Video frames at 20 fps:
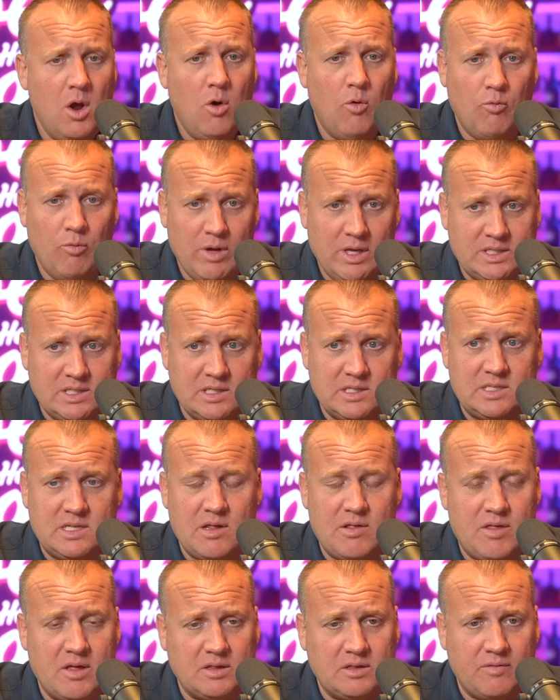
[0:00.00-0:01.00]
reasons to
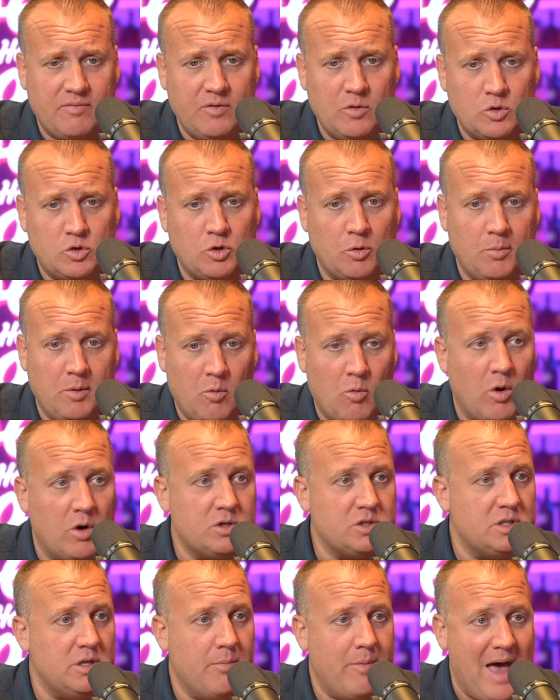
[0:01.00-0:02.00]
think the future will be worse
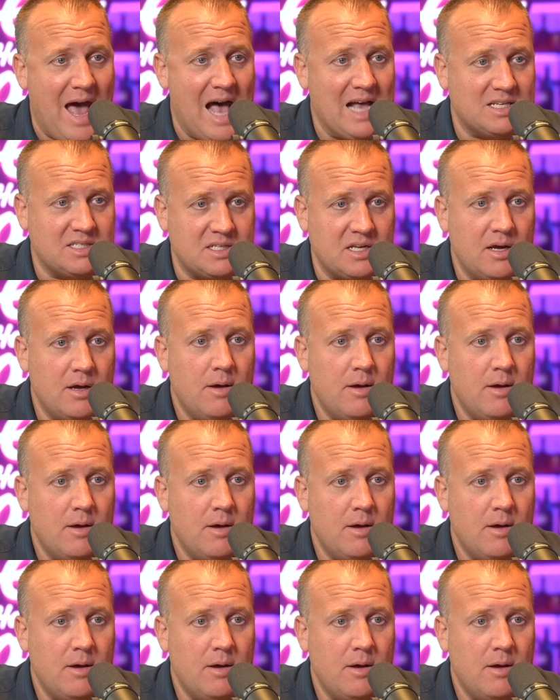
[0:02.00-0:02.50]
than the past.